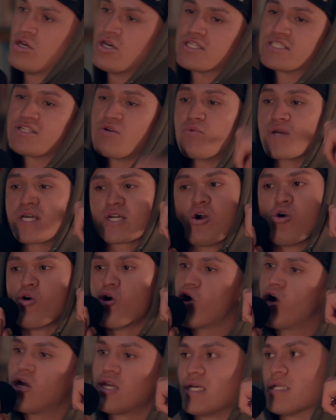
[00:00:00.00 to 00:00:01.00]
so we go
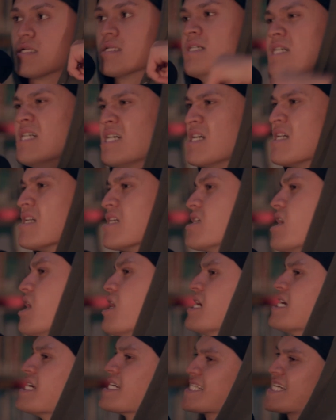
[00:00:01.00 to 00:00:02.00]
all in. Yeah,
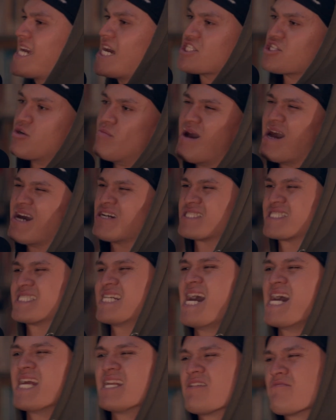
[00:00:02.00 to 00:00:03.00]
catch 'em
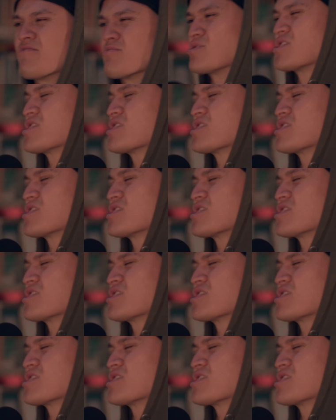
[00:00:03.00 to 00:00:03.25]
outside, leave 'em